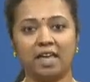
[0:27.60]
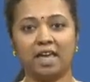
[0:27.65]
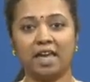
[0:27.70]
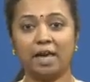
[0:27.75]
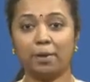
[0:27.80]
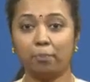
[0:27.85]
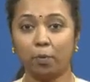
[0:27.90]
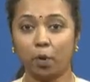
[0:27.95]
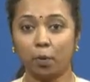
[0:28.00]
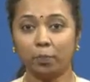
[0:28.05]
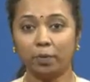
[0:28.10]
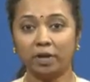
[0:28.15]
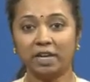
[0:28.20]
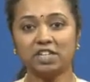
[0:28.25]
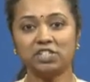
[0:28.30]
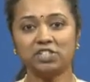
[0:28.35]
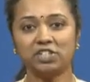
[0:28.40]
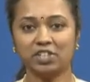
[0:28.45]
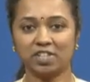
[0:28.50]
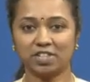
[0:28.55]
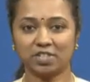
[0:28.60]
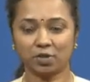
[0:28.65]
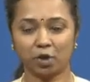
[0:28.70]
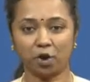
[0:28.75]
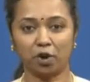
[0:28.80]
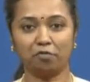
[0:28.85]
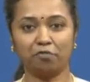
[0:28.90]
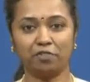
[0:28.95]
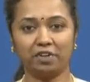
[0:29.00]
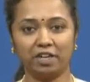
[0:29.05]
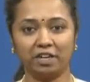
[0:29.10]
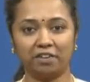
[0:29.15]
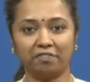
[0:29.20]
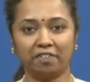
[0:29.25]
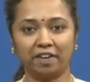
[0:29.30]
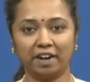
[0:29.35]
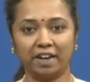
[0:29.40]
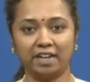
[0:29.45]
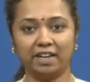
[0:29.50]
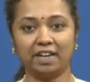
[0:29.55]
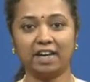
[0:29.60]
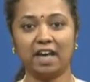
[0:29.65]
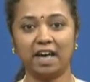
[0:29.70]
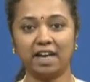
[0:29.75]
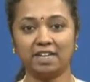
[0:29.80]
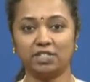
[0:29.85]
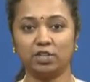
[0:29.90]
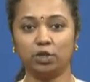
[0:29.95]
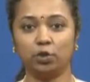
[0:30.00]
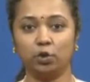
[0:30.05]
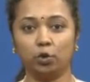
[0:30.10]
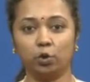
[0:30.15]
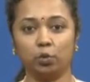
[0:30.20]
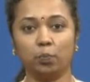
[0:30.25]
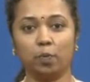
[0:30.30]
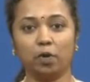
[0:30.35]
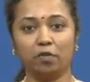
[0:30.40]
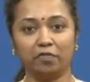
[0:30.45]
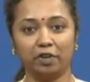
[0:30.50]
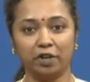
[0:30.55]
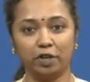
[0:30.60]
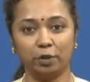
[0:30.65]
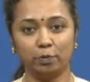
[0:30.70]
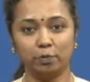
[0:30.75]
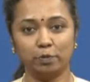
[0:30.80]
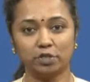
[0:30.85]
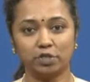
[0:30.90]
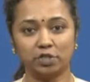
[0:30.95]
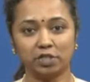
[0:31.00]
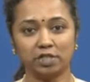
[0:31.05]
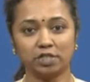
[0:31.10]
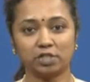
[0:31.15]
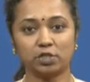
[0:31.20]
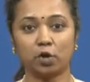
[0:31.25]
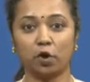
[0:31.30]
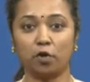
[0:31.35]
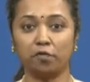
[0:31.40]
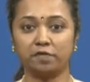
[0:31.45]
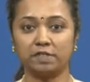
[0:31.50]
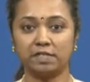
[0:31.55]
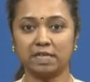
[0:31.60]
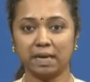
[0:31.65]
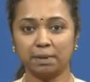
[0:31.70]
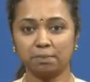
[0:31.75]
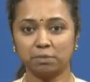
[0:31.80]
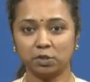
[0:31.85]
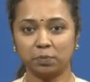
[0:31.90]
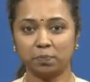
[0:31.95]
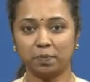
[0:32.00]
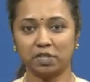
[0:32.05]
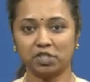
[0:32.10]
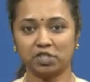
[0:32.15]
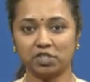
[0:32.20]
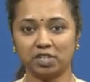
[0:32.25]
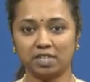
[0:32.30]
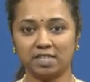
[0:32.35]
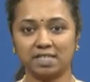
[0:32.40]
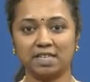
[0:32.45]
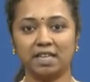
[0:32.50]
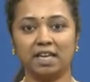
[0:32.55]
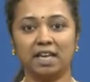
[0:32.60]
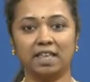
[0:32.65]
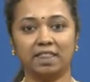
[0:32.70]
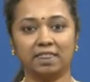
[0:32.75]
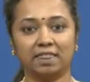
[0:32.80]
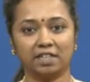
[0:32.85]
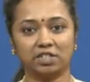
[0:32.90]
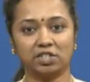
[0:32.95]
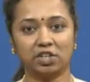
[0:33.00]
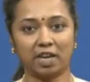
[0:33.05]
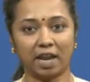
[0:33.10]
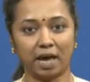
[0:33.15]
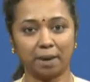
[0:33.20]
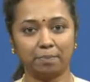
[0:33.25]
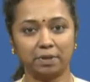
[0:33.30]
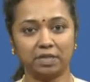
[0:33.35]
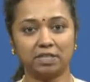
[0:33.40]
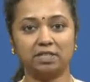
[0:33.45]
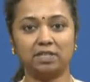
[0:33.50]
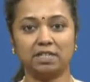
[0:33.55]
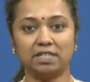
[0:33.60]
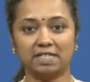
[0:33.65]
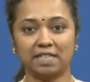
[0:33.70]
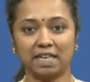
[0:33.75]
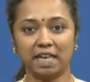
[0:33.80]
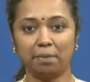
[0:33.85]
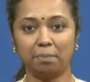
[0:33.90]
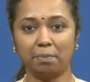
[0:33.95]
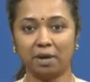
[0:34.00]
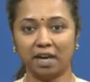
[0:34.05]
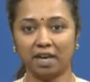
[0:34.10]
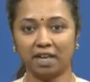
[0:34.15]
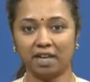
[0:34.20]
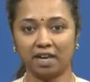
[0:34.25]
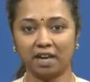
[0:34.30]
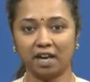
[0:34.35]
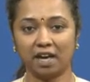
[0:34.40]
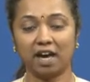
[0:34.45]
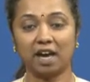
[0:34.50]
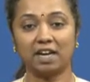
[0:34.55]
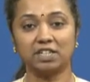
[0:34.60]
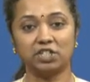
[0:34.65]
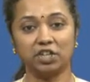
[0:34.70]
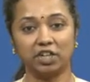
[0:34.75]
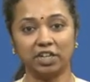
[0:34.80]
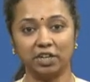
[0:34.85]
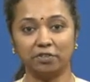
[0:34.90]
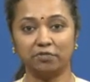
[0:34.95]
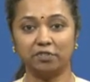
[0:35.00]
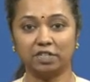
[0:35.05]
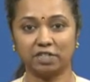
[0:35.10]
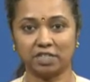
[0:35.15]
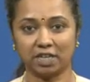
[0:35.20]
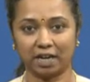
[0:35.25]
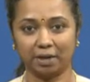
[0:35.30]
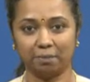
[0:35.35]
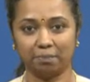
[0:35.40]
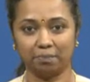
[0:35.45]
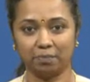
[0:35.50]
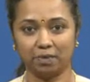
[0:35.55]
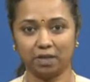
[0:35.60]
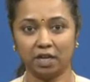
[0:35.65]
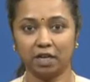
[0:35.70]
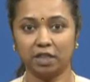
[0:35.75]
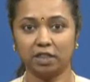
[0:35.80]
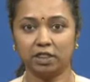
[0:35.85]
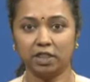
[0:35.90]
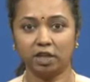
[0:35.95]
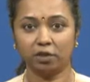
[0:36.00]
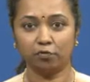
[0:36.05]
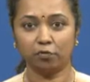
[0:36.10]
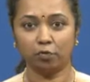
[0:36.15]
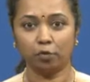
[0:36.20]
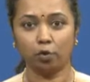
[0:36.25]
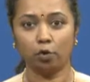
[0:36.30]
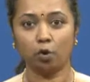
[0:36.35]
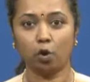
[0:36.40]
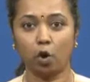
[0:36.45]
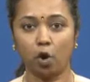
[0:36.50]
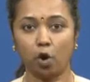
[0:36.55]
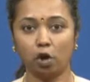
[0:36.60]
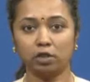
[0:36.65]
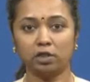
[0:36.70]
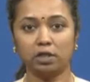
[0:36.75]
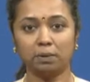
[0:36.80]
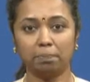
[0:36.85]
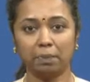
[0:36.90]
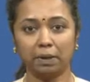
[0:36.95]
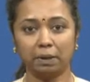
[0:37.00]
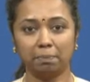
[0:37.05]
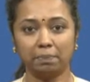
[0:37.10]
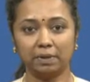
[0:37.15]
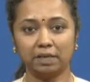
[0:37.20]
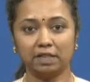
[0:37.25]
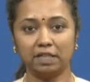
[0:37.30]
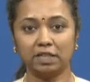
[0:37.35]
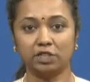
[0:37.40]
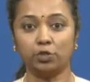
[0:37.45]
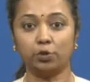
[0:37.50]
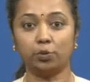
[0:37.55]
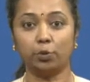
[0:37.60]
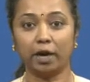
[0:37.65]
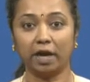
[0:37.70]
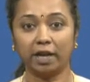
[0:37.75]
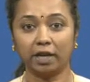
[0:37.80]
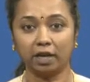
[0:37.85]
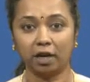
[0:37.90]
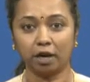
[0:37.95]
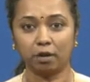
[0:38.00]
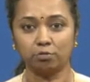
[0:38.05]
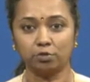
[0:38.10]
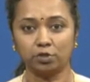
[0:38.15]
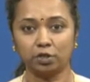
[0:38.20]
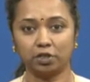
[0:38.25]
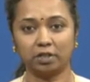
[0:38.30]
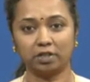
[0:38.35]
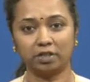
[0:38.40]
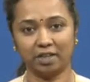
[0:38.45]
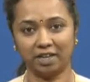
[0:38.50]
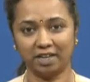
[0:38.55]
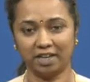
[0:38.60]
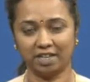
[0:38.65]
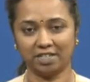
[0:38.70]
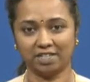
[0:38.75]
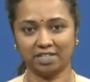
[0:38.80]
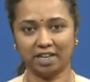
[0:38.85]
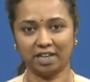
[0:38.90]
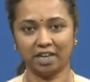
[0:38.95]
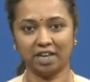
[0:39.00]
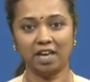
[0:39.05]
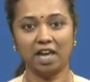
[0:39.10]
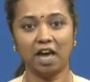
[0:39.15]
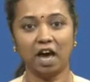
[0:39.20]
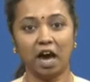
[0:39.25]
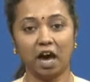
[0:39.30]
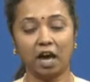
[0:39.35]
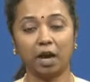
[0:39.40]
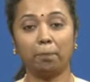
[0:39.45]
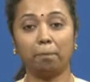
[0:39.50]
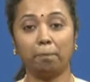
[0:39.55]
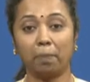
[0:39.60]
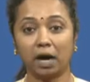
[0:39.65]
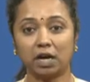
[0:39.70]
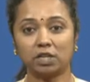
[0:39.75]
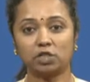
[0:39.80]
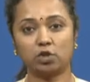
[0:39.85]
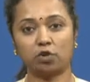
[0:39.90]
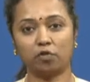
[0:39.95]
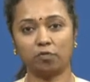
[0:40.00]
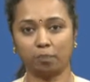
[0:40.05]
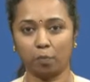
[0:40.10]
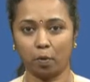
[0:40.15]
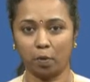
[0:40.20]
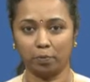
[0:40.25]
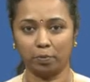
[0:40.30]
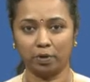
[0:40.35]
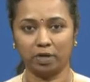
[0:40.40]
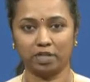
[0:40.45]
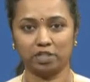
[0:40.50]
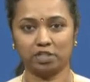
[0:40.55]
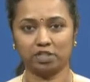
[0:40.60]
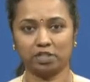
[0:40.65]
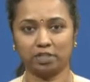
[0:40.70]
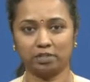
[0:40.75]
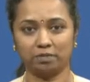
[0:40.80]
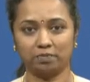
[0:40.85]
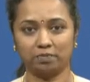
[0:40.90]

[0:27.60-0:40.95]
A population is often defined as a group of individuals of same species that inhabit the same area at a given time. Therefore, all the people that you encounter in a day are a part of population.